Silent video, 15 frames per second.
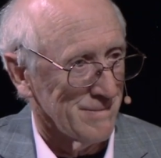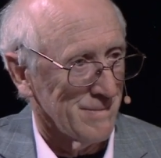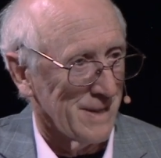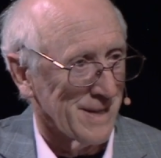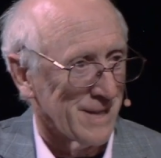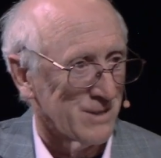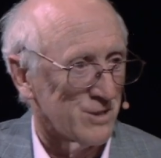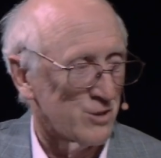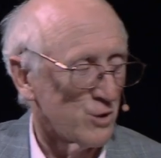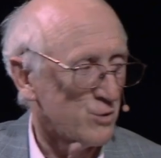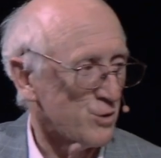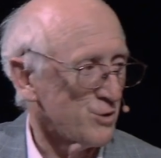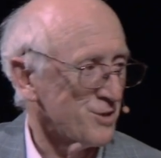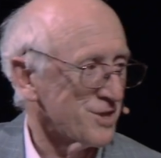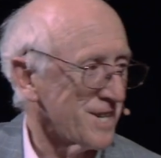I guess
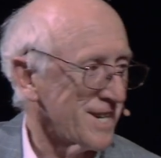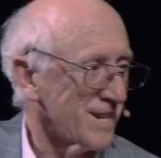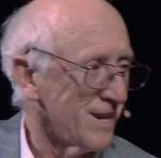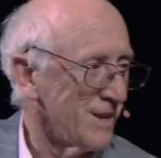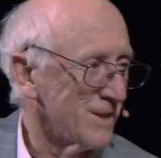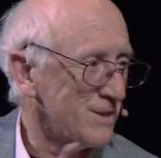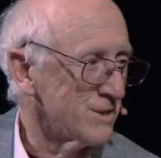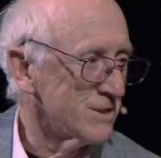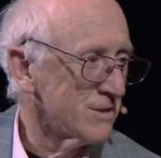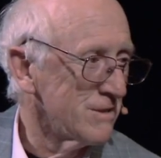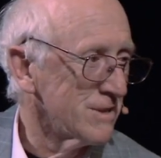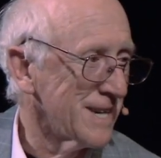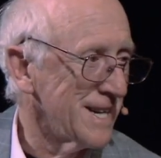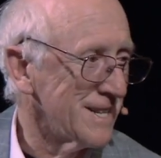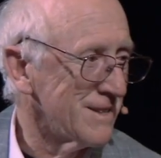social psychologists
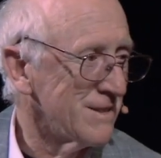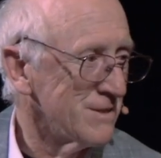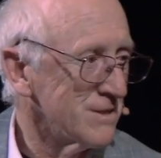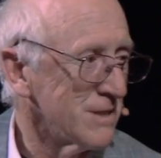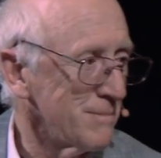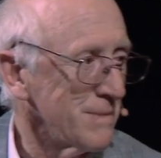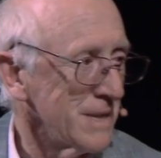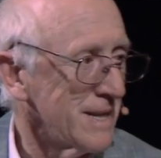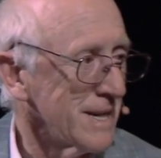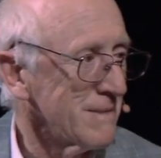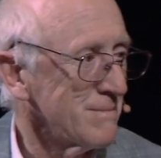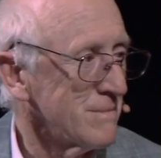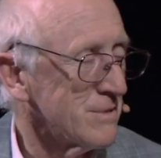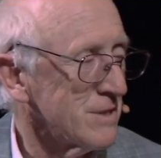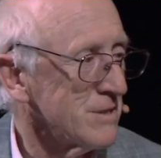look at, that is something like
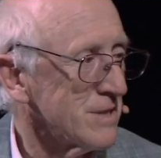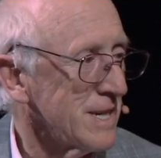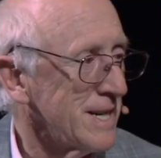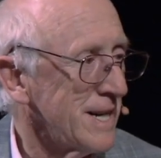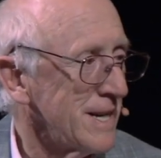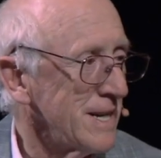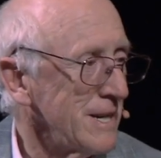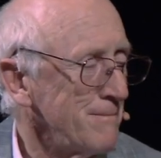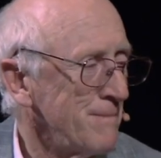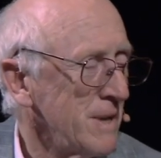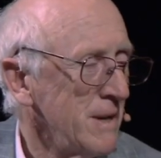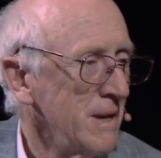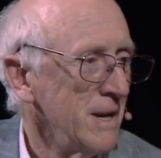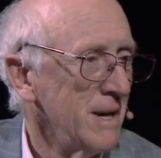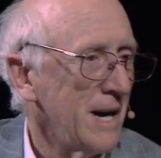society.
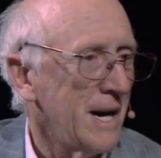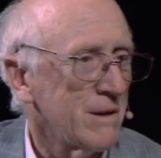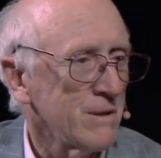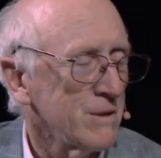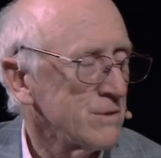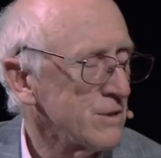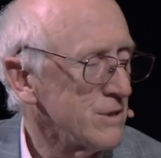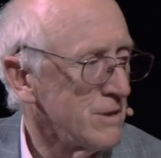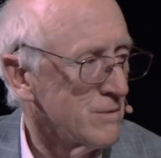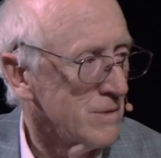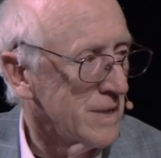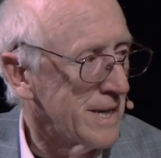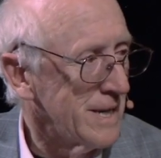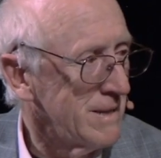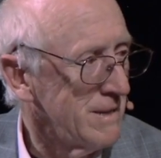How do those two
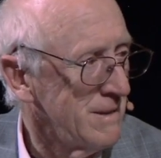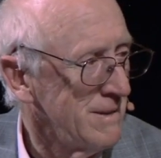relate?